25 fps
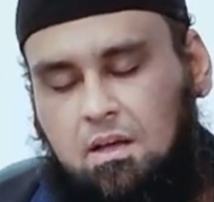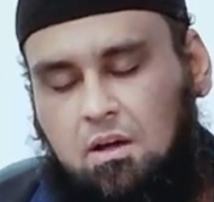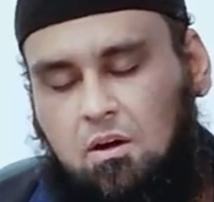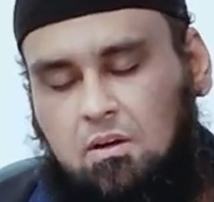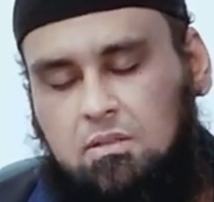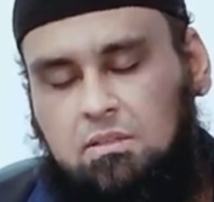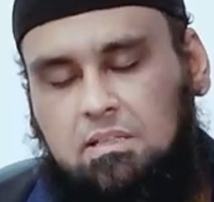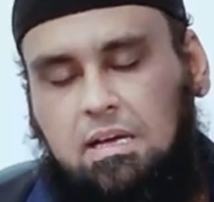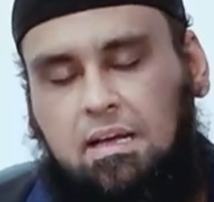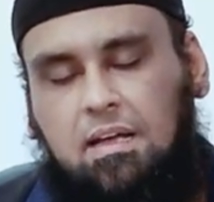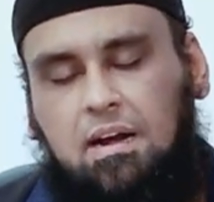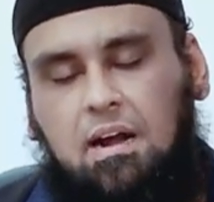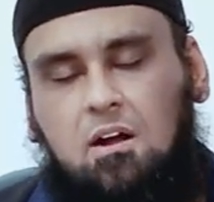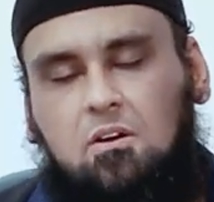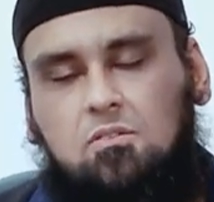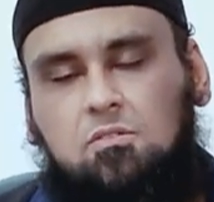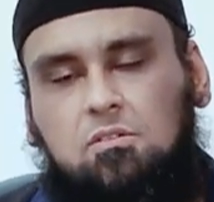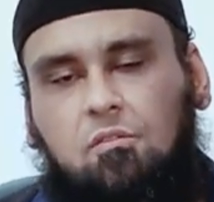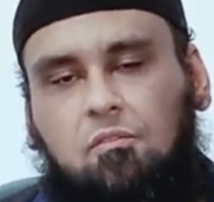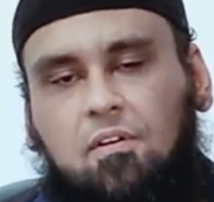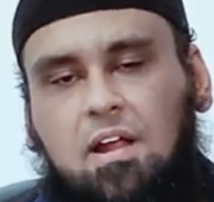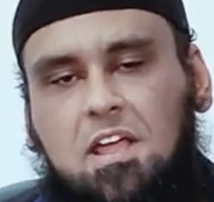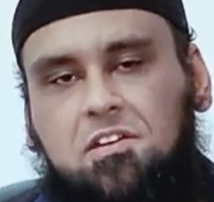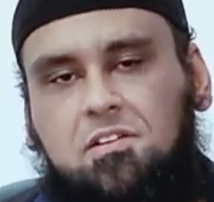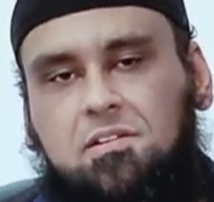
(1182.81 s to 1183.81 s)
on the grounds
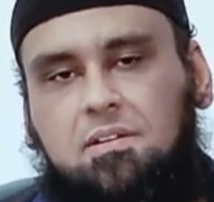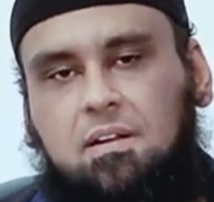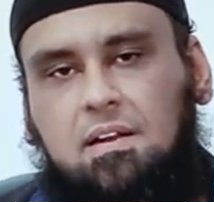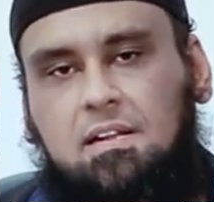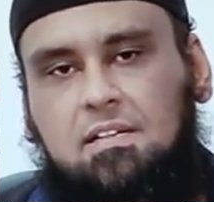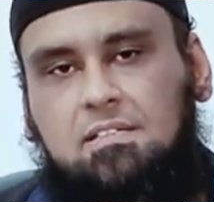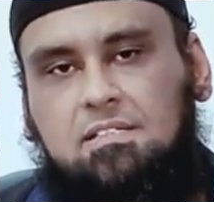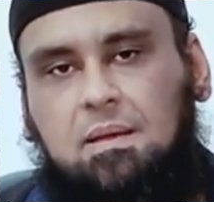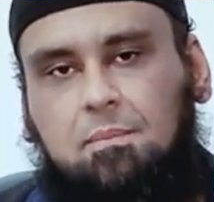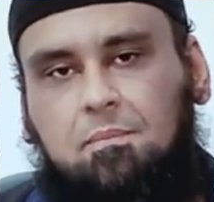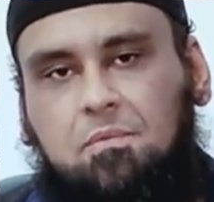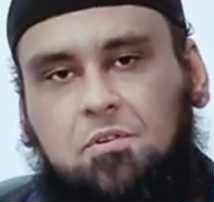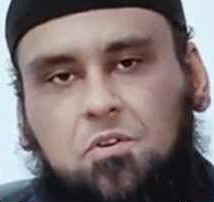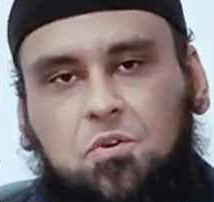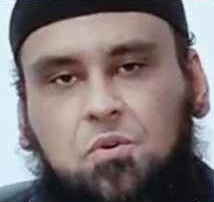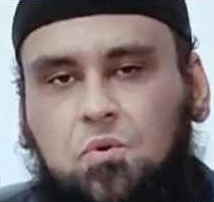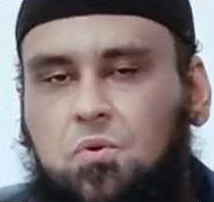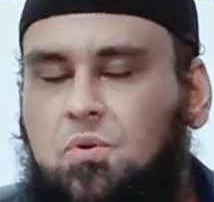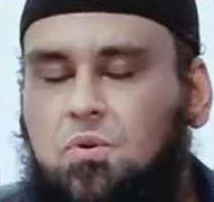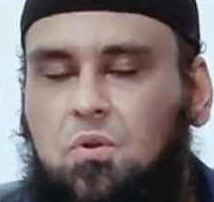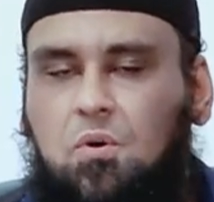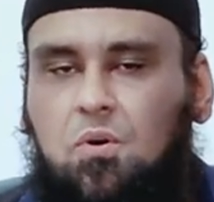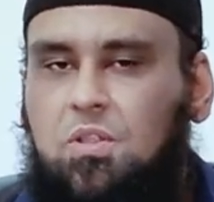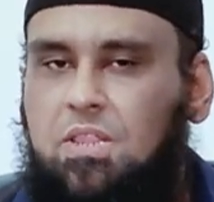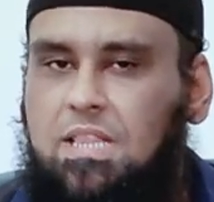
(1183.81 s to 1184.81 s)
of rationalism,
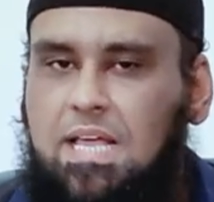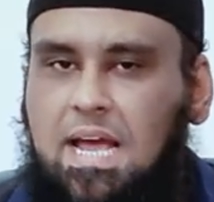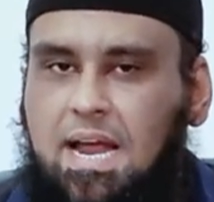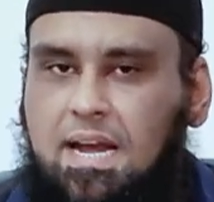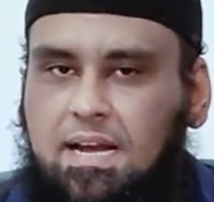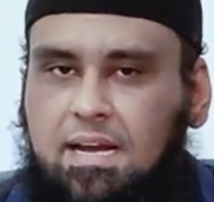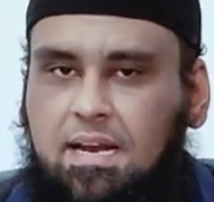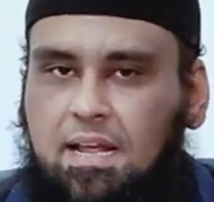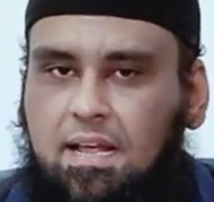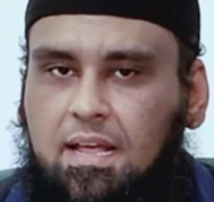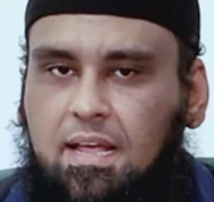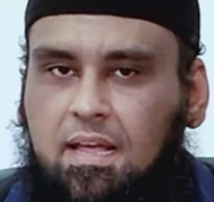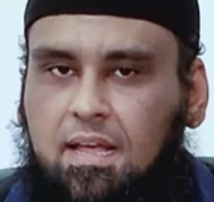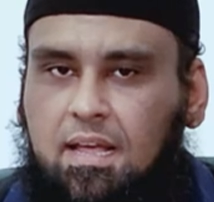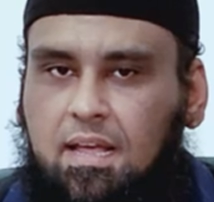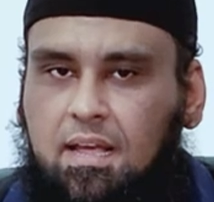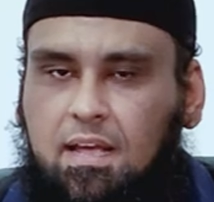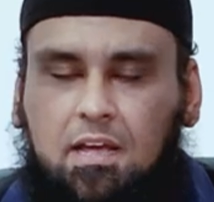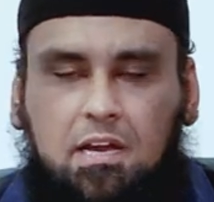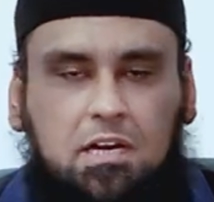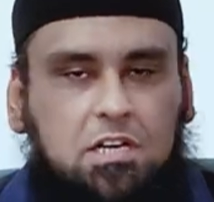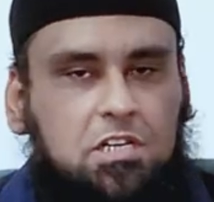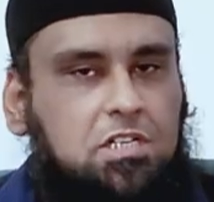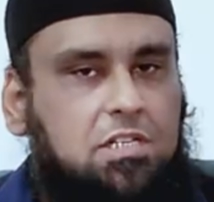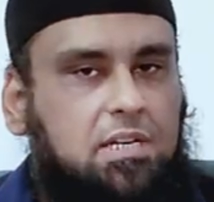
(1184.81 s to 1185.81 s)
you know that
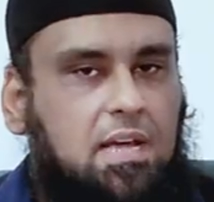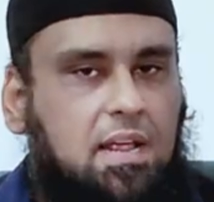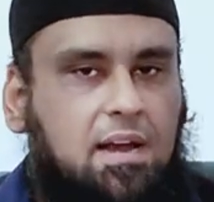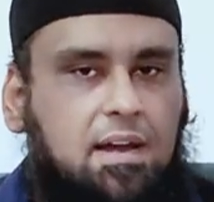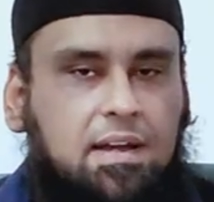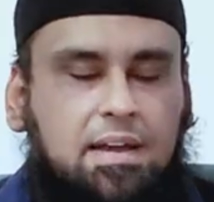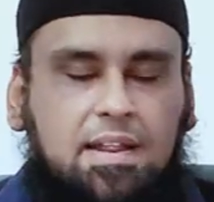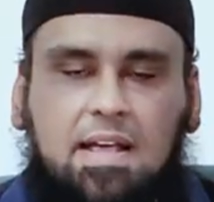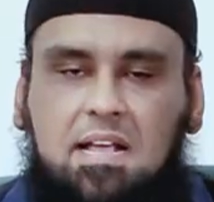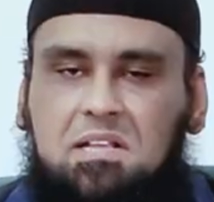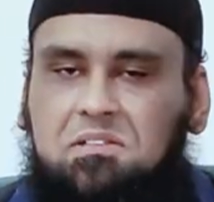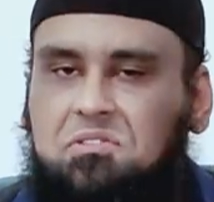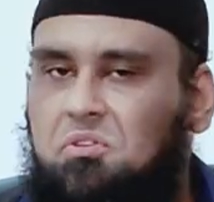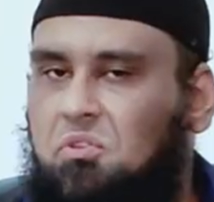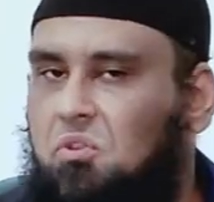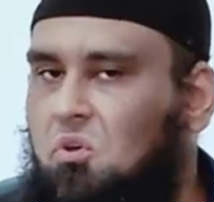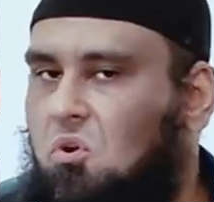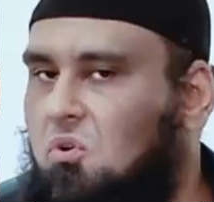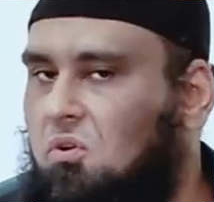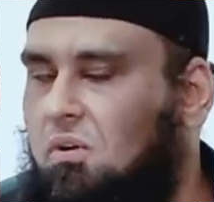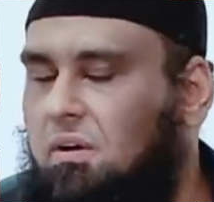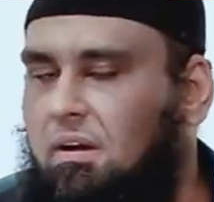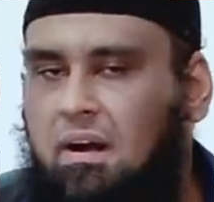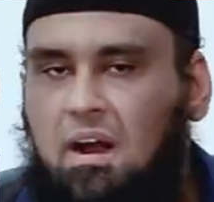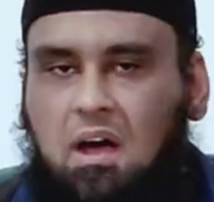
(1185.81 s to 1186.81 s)
Christianity has
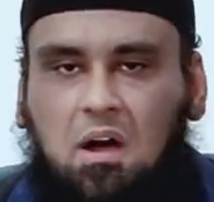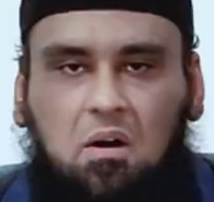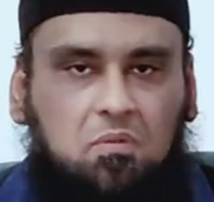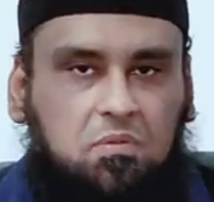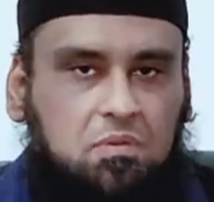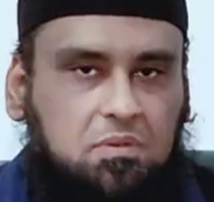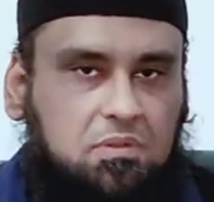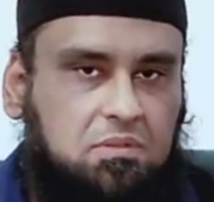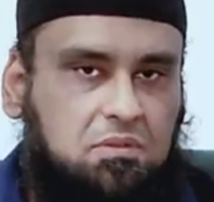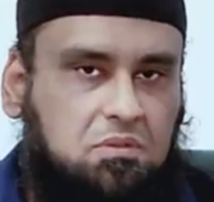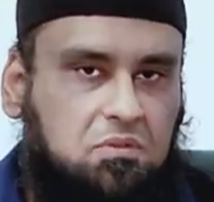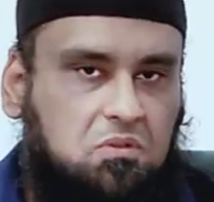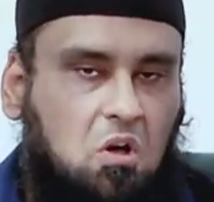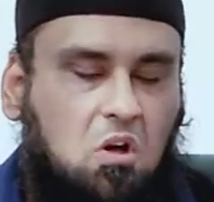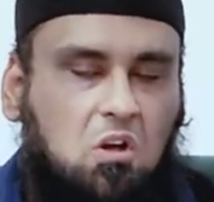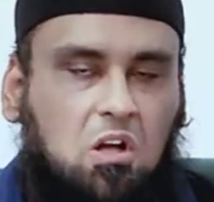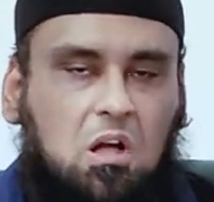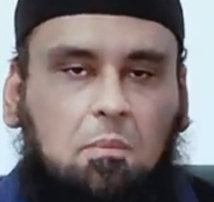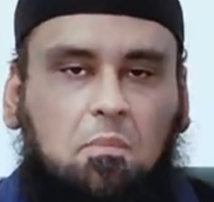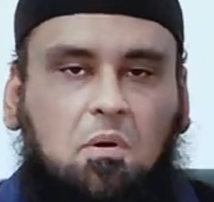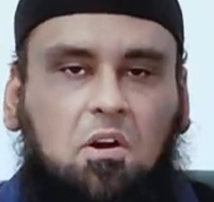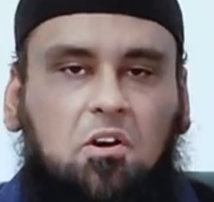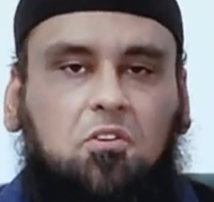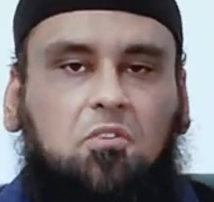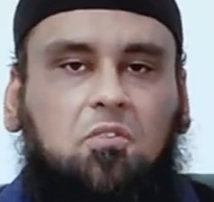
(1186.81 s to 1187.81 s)
no grounds. Talk
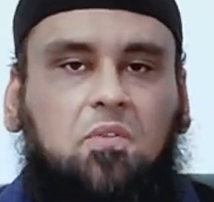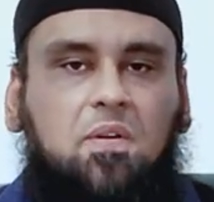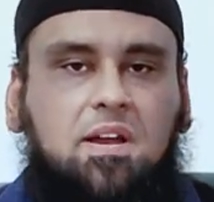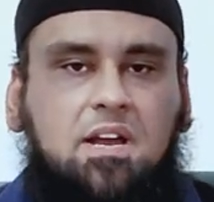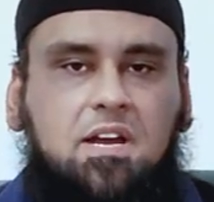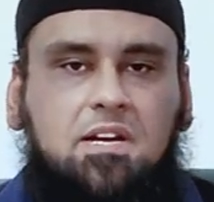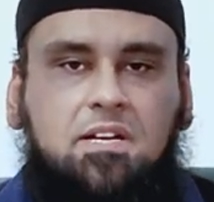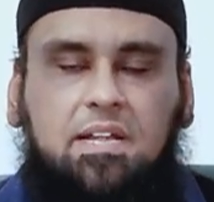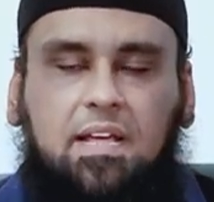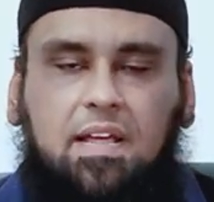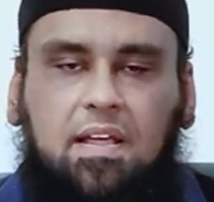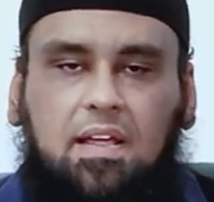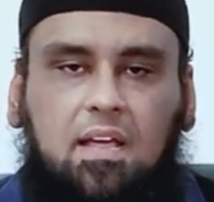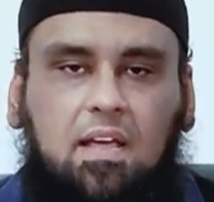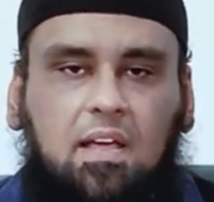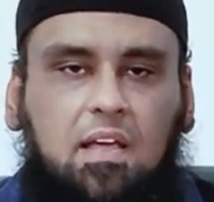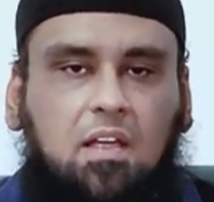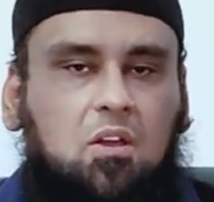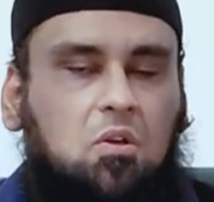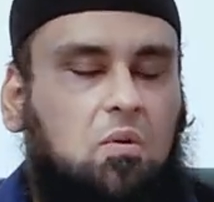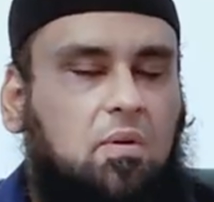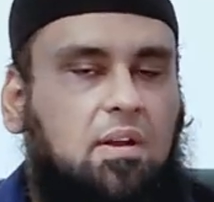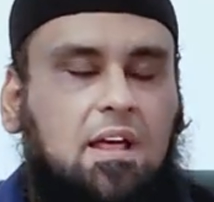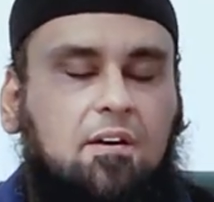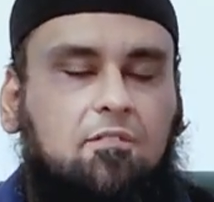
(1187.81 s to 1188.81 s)
about
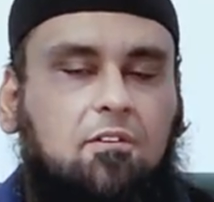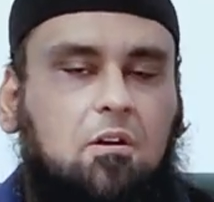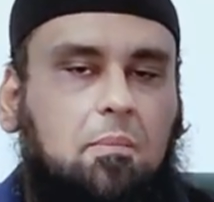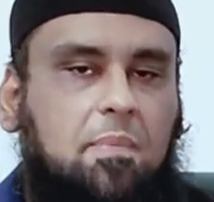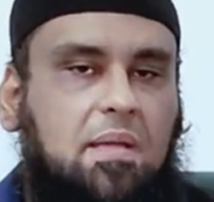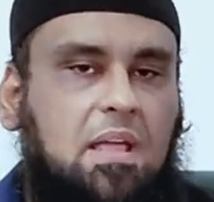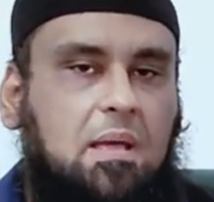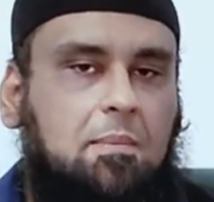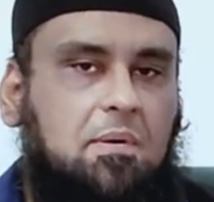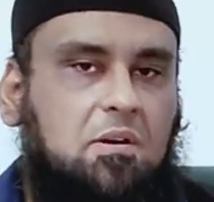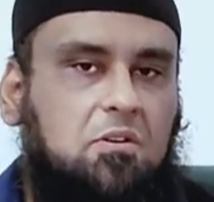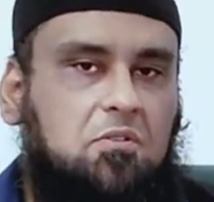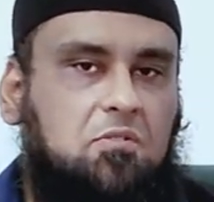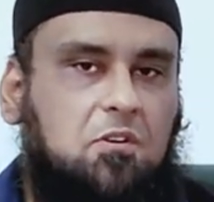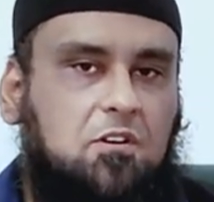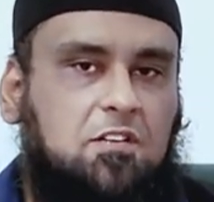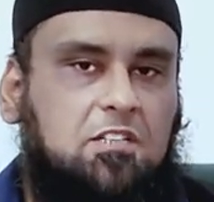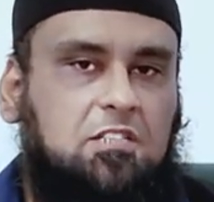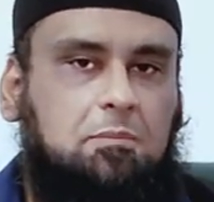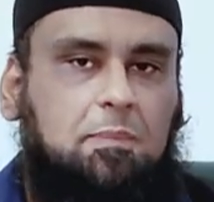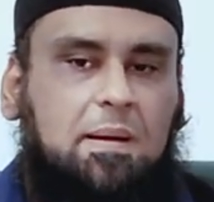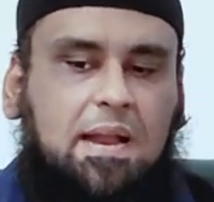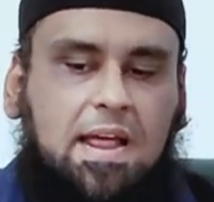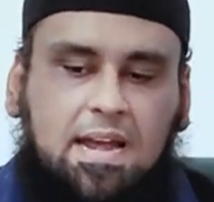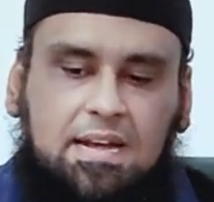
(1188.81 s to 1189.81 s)
Trinity. You'll never be able to
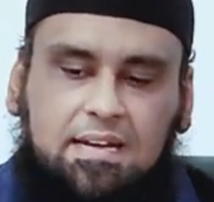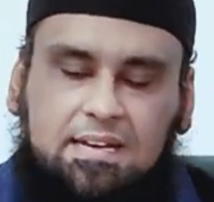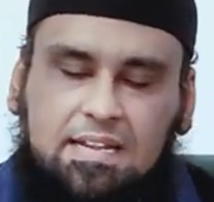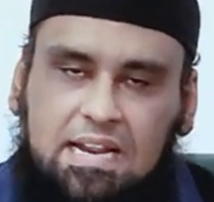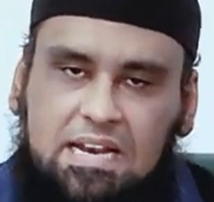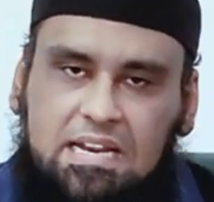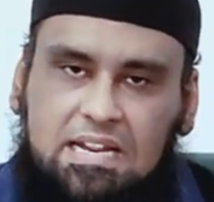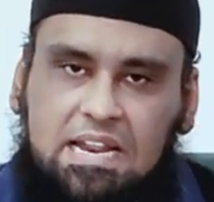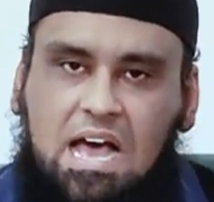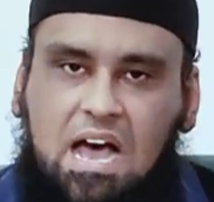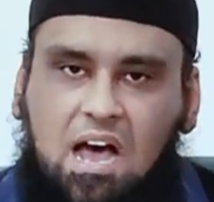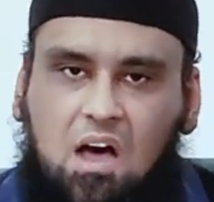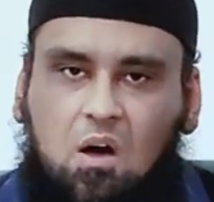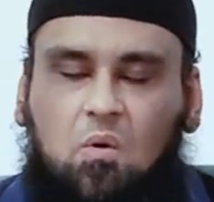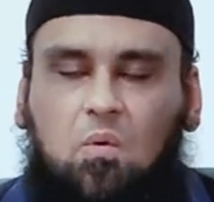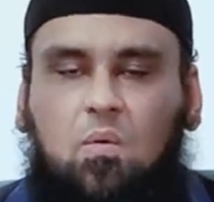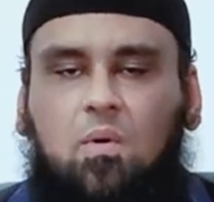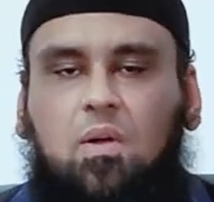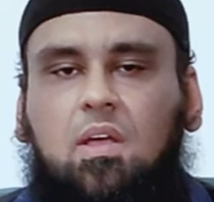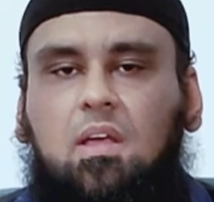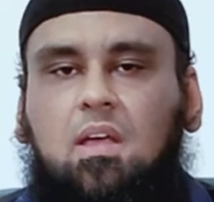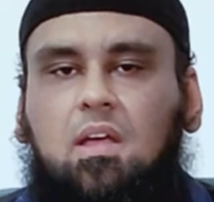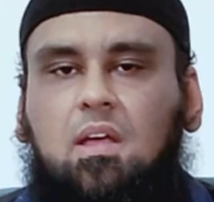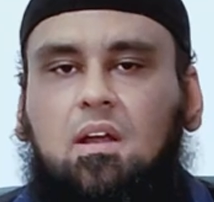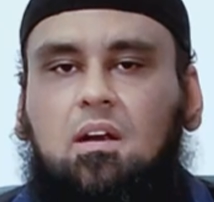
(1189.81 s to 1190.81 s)
explain till
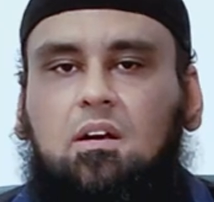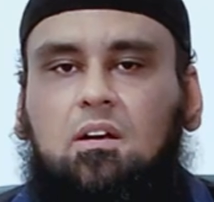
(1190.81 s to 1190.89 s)
now.